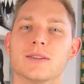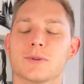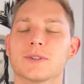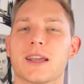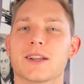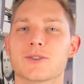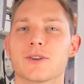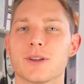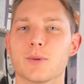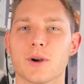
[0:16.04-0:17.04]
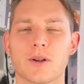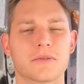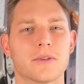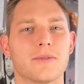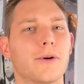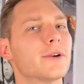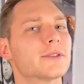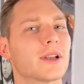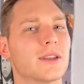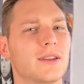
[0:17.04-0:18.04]
This was actually one of the
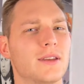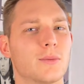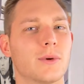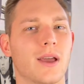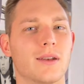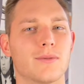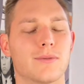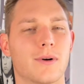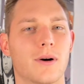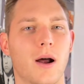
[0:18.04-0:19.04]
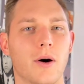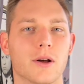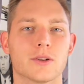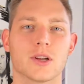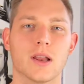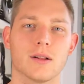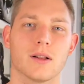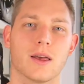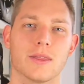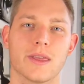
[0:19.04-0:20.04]
first ideas we had for our channel,
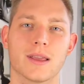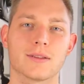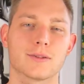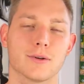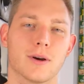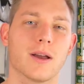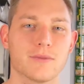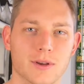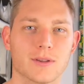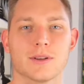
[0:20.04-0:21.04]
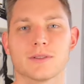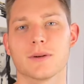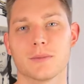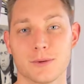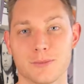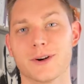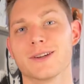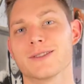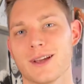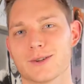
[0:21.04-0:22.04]
I think, to have the idea somebody
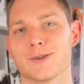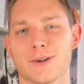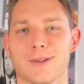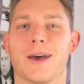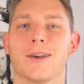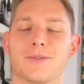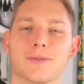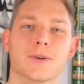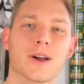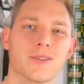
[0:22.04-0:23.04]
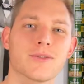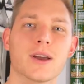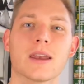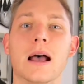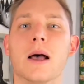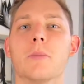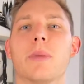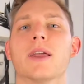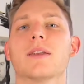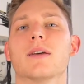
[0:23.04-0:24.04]
brings actually a knife to a gunfight,
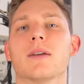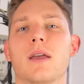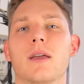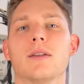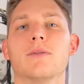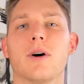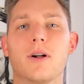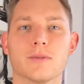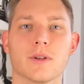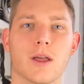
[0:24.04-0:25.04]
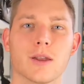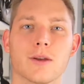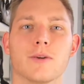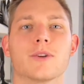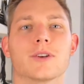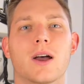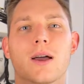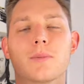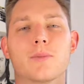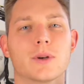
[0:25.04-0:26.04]
but it evolved a lot over
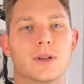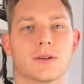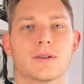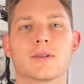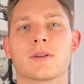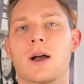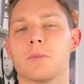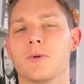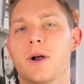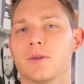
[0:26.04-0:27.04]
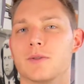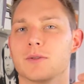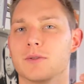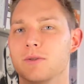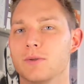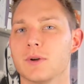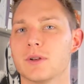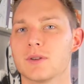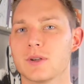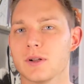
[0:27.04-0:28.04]
time. We didn't come around to do
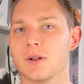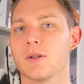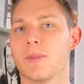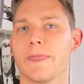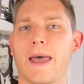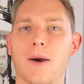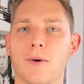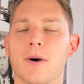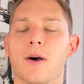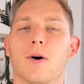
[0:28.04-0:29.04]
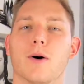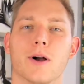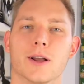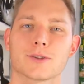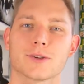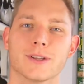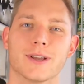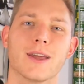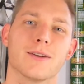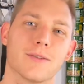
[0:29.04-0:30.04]
it till now.
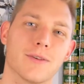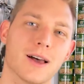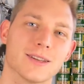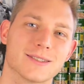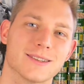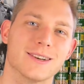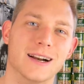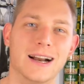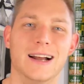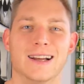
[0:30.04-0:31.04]
Actually end of last year.